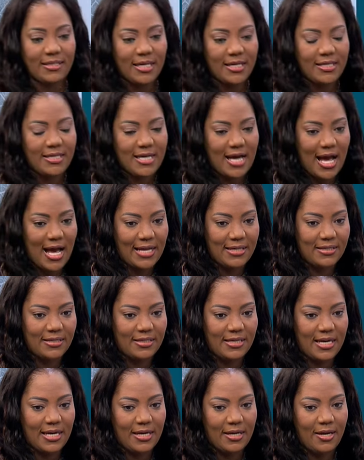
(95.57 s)
the
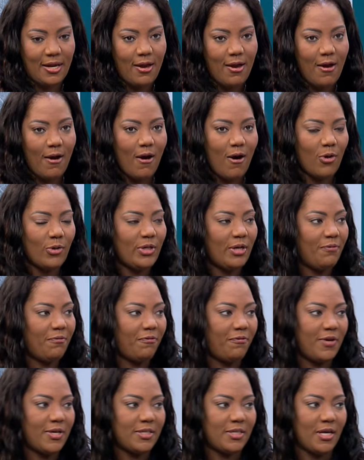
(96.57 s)
dancing. How did
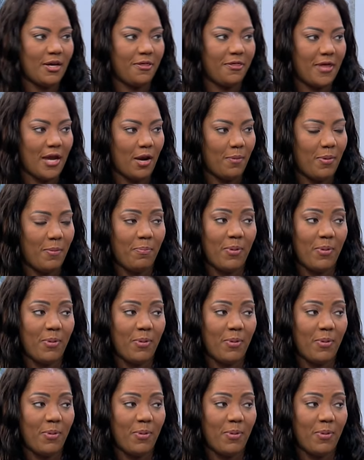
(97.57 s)
physiotherapy?